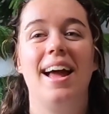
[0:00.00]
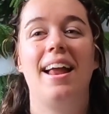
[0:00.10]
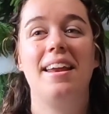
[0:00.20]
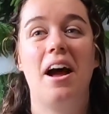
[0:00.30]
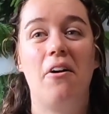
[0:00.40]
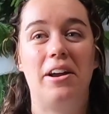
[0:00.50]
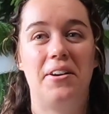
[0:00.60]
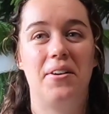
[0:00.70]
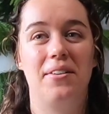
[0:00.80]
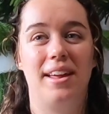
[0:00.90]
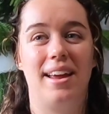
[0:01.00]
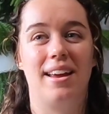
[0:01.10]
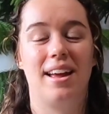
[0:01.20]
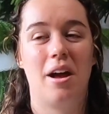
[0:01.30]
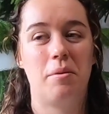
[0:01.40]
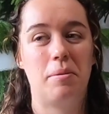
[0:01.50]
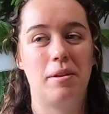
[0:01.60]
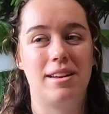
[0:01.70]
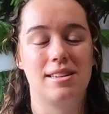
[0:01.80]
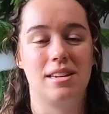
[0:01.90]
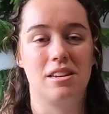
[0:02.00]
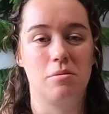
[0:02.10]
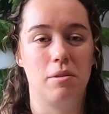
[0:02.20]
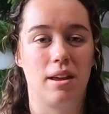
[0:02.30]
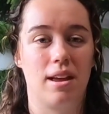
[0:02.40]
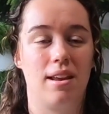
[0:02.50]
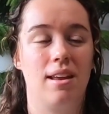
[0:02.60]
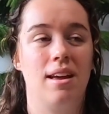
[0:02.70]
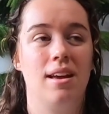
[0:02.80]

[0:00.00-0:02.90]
and now I know like how many plants I need to plant